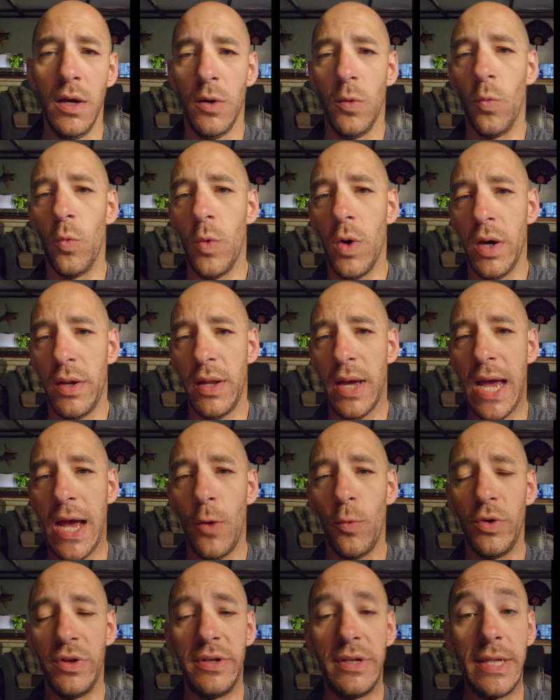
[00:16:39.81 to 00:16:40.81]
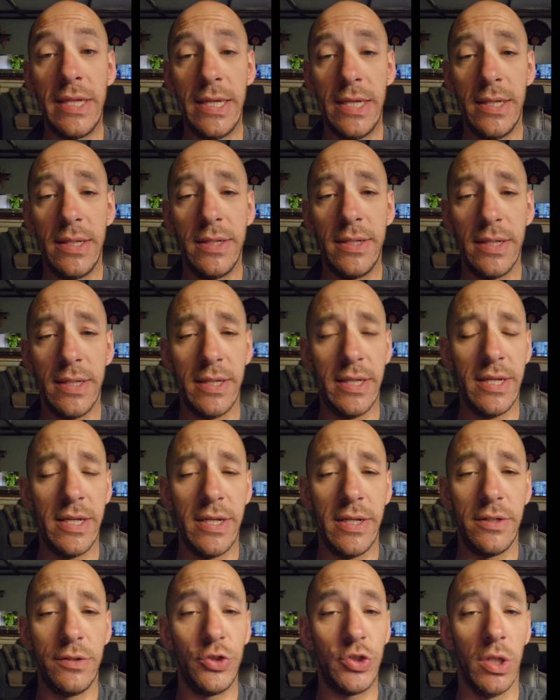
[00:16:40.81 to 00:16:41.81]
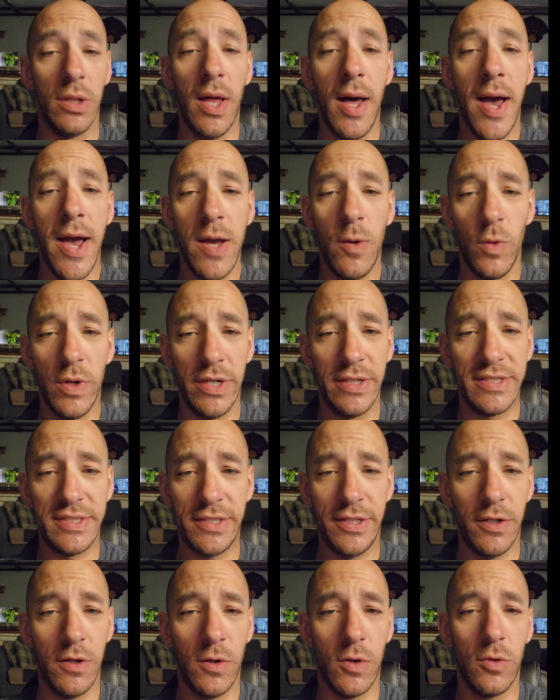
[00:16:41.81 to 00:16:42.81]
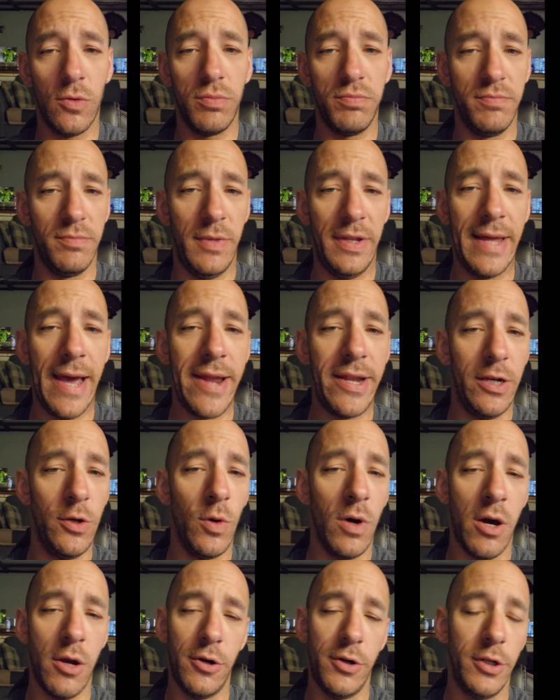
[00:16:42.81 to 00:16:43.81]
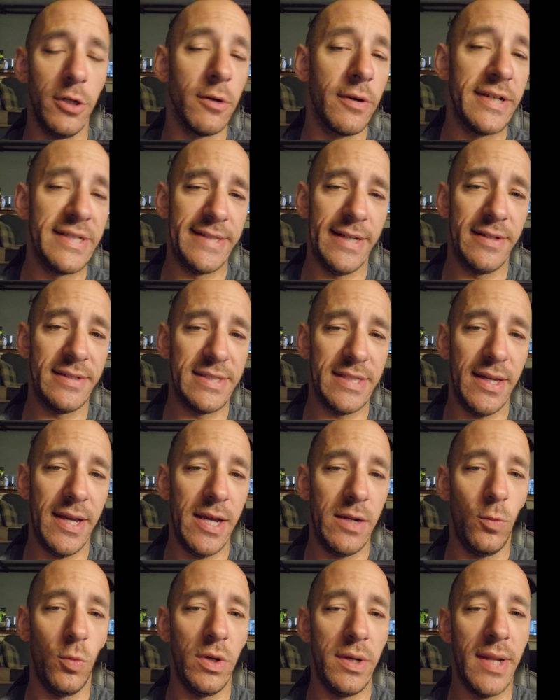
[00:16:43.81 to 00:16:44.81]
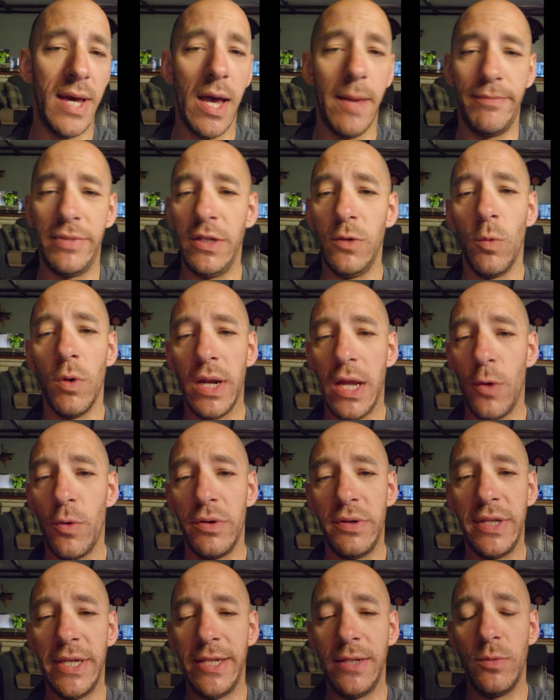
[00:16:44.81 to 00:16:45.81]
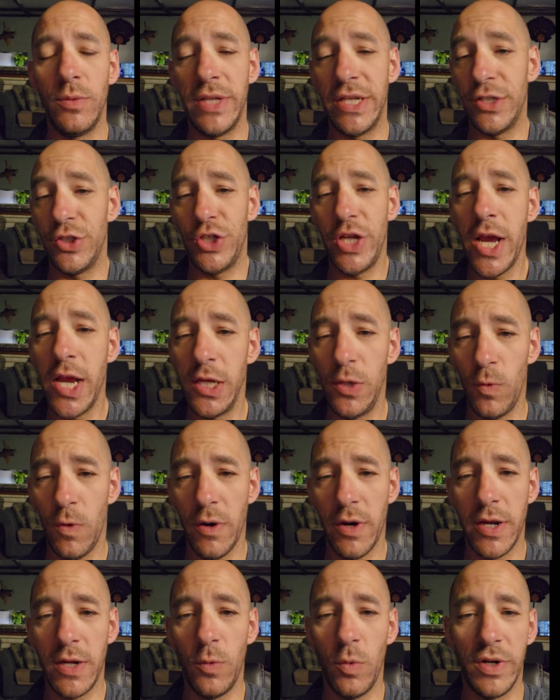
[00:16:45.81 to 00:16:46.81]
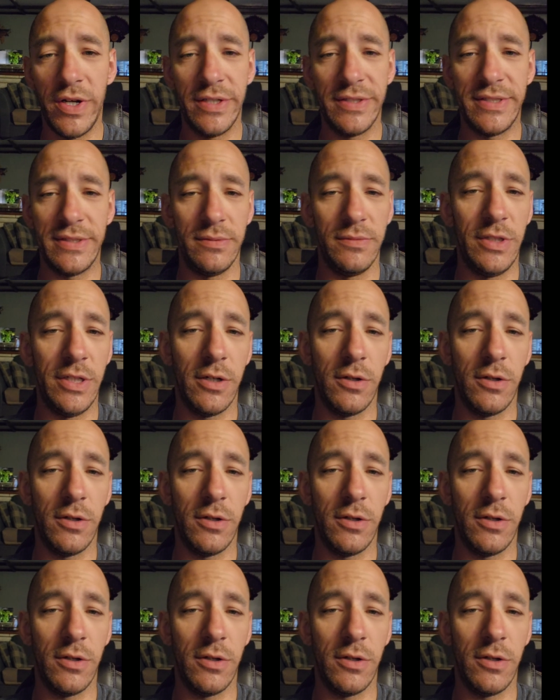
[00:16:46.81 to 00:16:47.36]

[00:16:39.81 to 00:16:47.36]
What I would need in July when it's, 90 to 100 degrees outside would not be what I would need in January when it's,